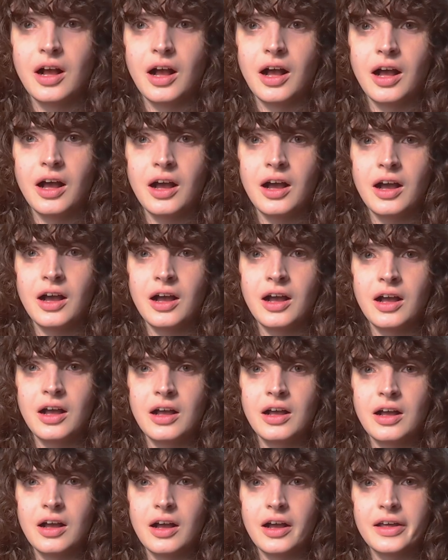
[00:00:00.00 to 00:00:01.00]

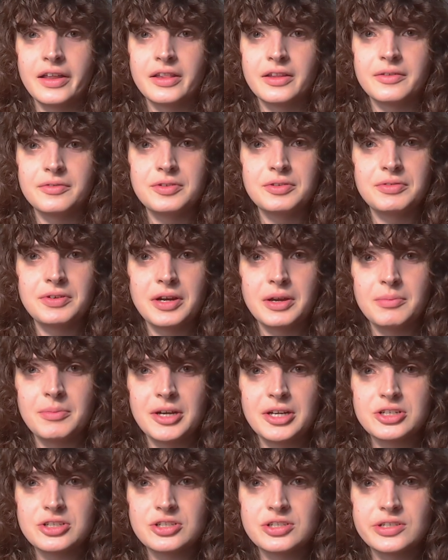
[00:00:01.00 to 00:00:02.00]
I love you very
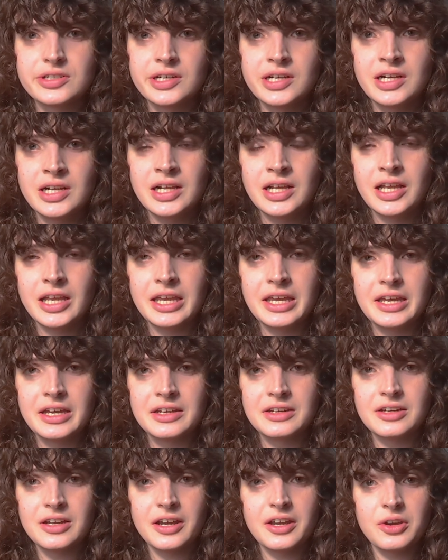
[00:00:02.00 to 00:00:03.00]
much,
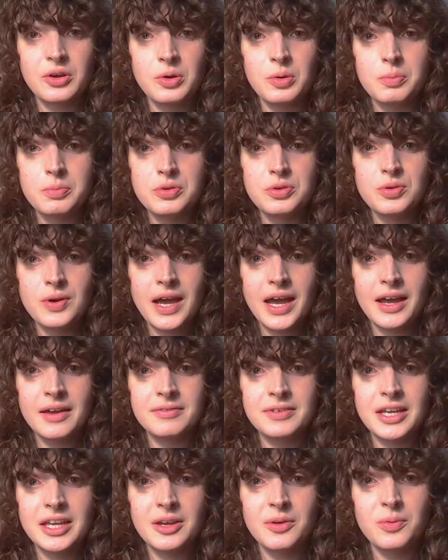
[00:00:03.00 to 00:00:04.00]
and I hope you
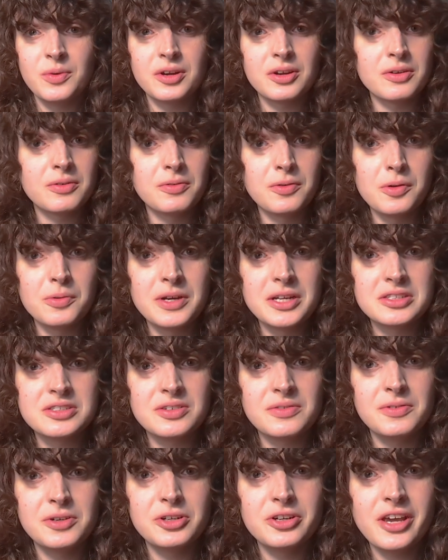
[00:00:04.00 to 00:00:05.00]
have a wonderful rest
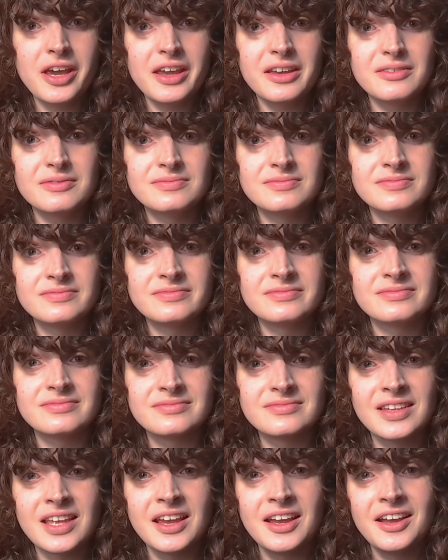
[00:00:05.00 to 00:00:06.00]
of your day.
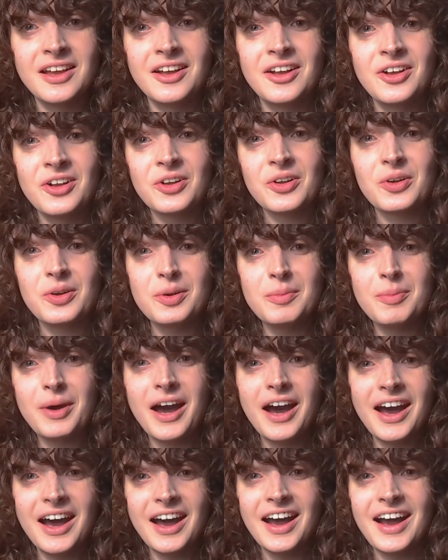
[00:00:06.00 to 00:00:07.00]

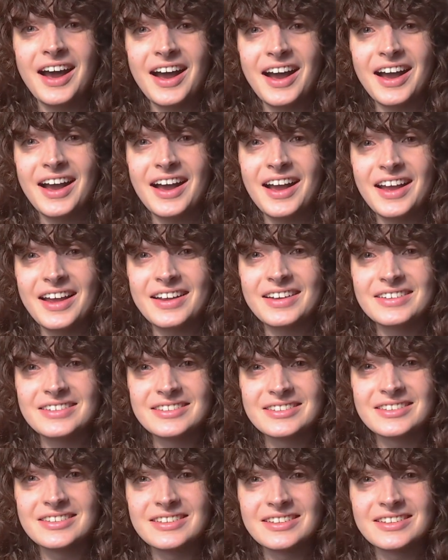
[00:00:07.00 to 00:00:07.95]
Goodbye.